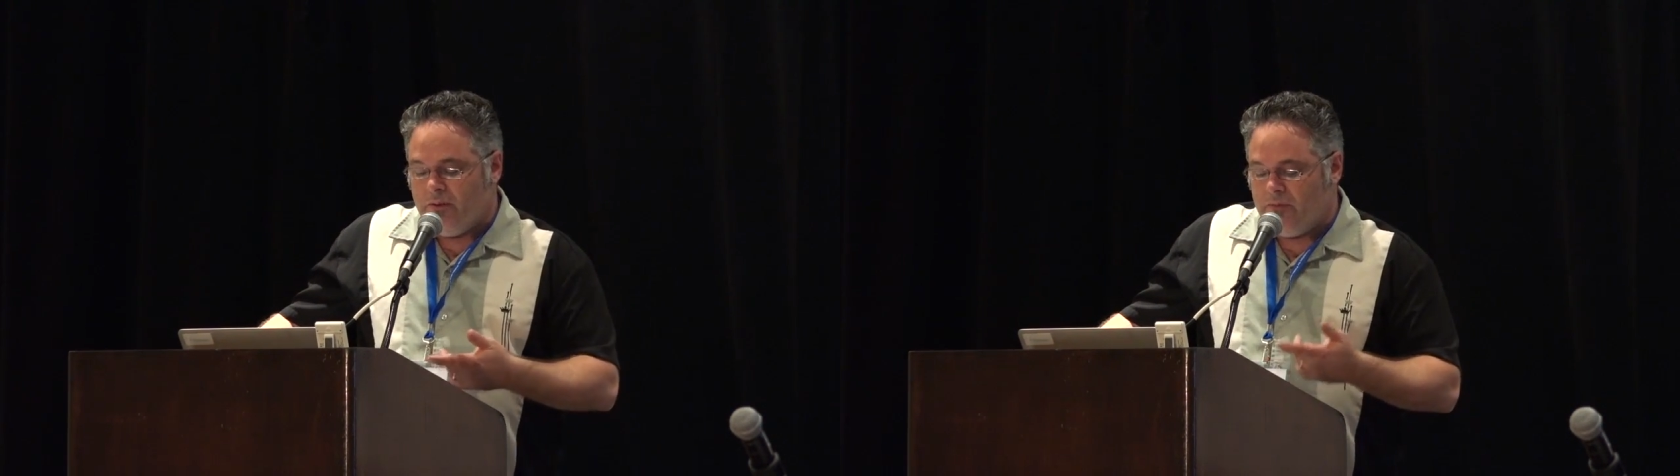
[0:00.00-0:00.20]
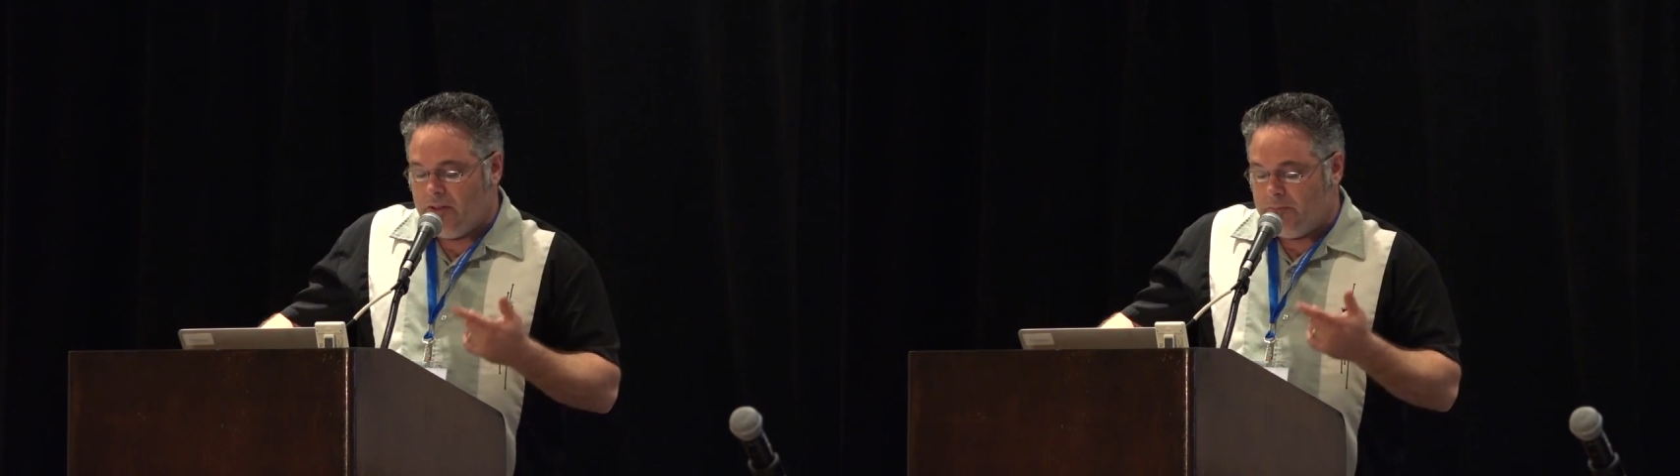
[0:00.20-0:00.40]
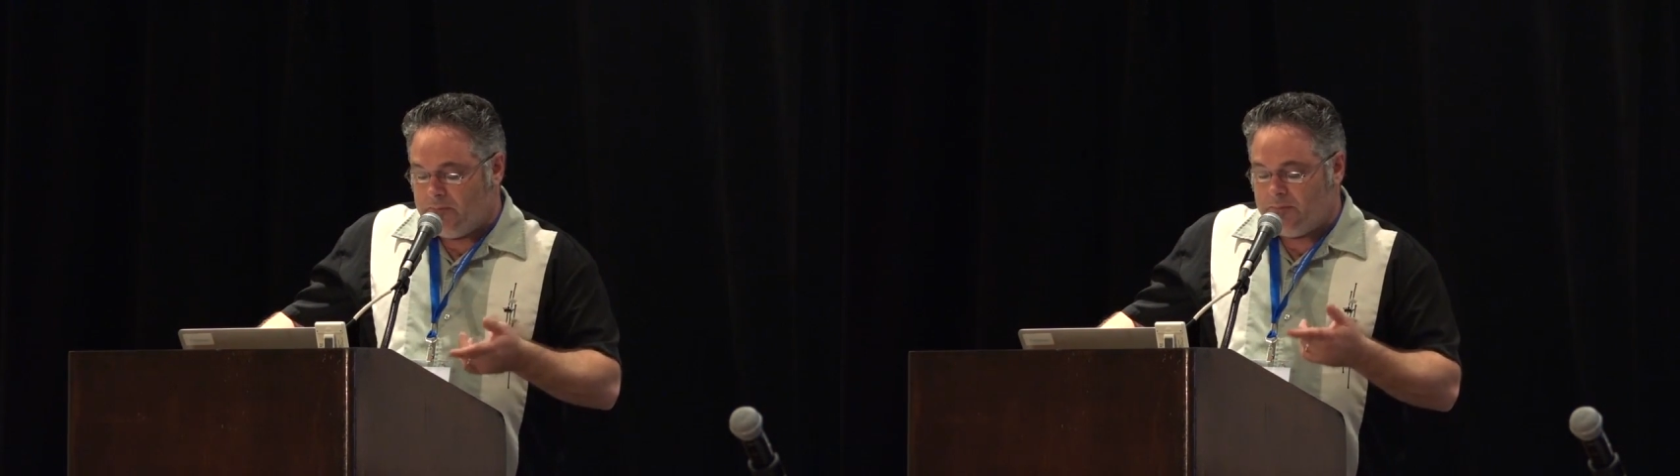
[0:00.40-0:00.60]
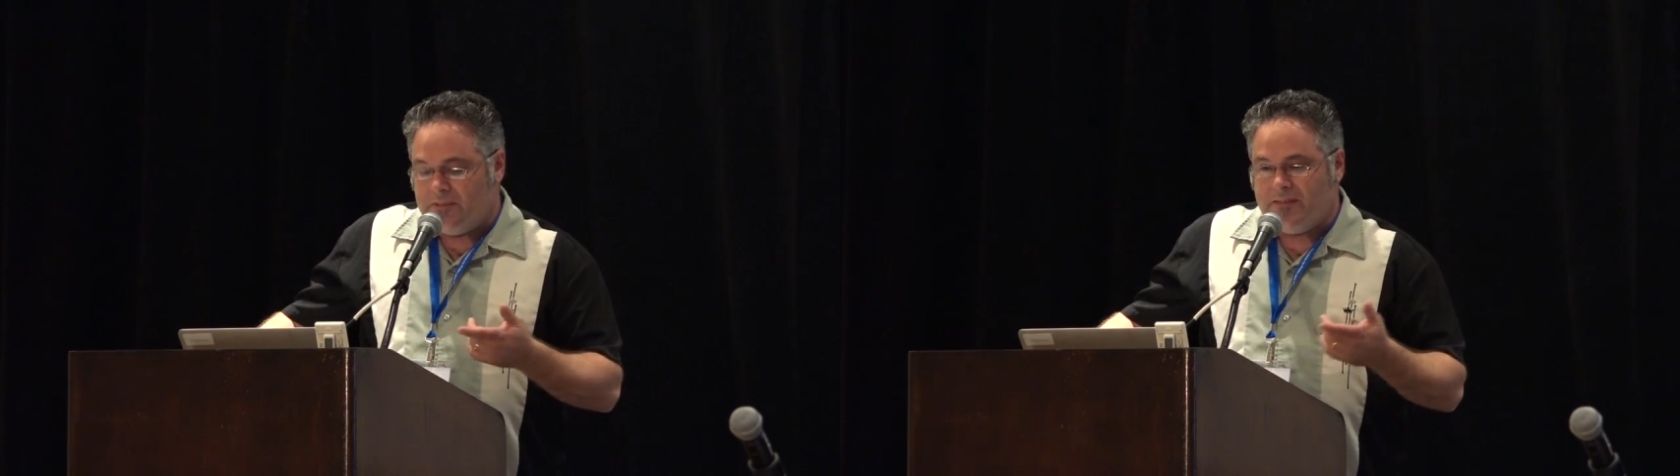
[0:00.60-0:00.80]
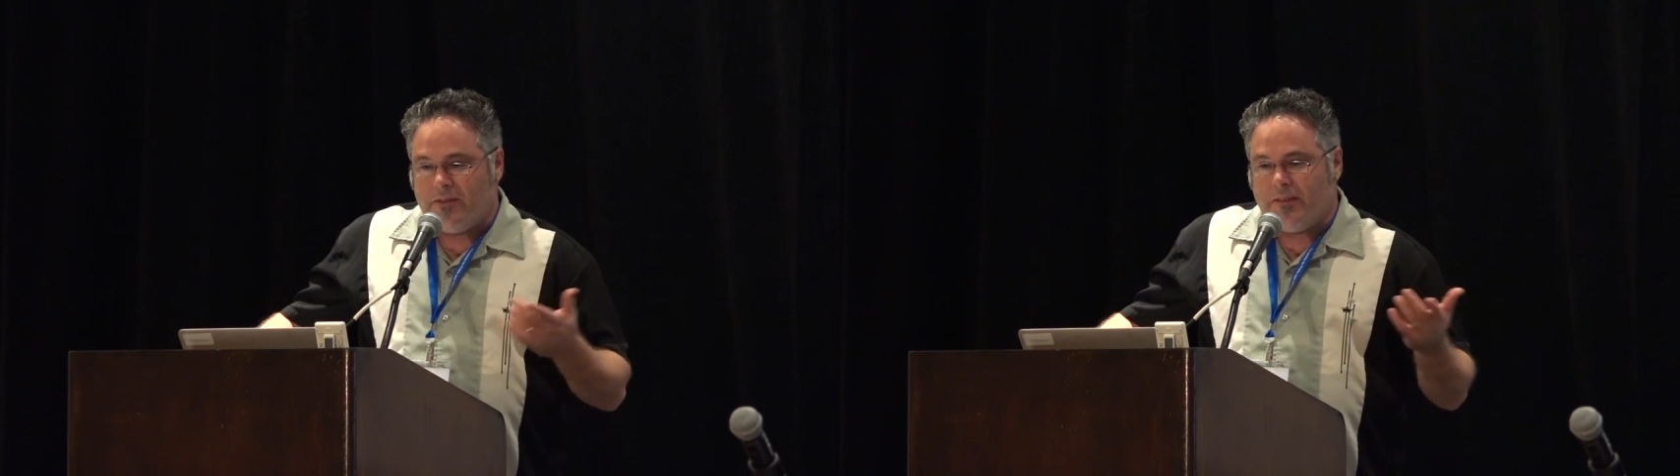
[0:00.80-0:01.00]
know if I
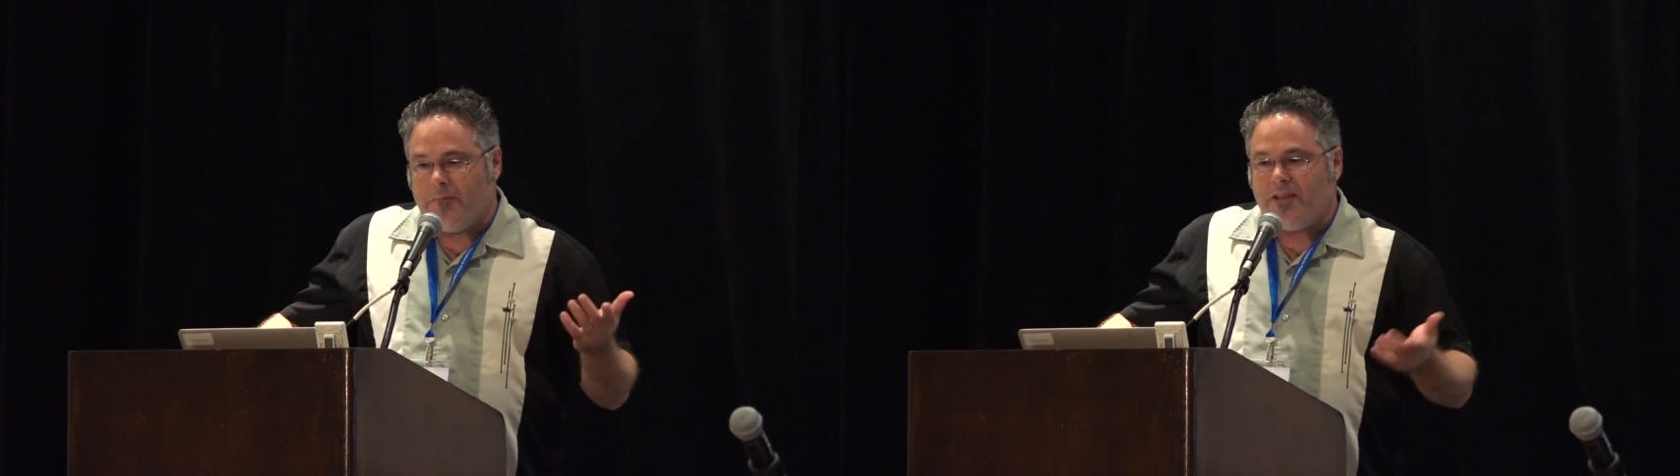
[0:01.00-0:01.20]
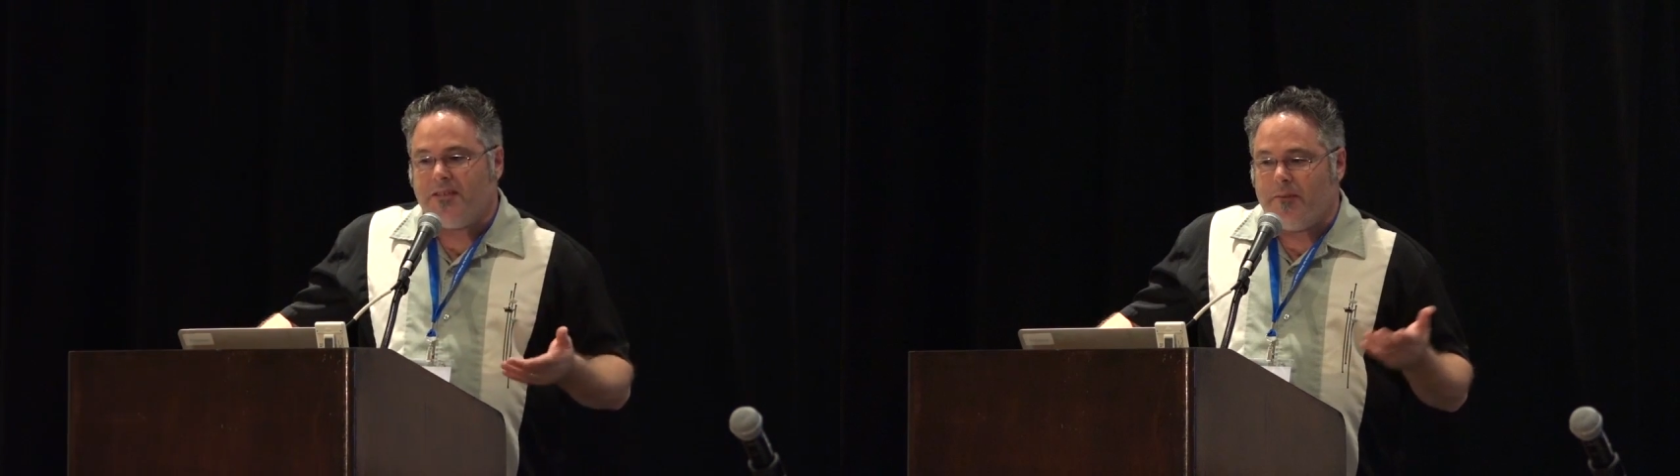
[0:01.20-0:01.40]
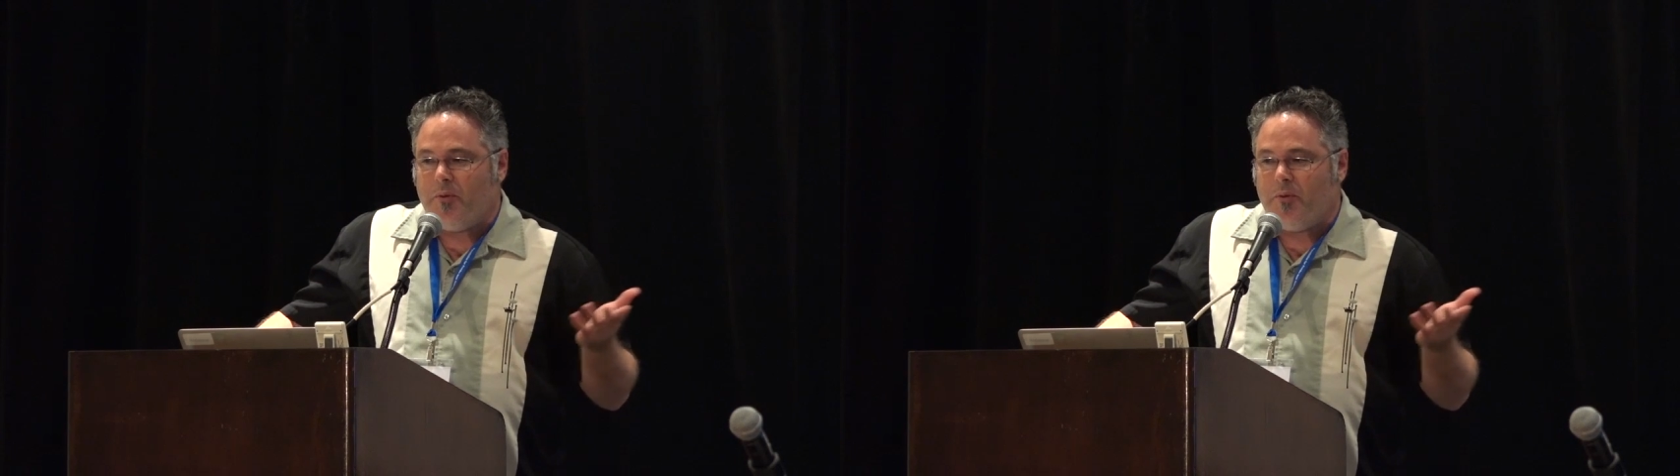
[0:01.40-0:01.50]
specifically mentioned it,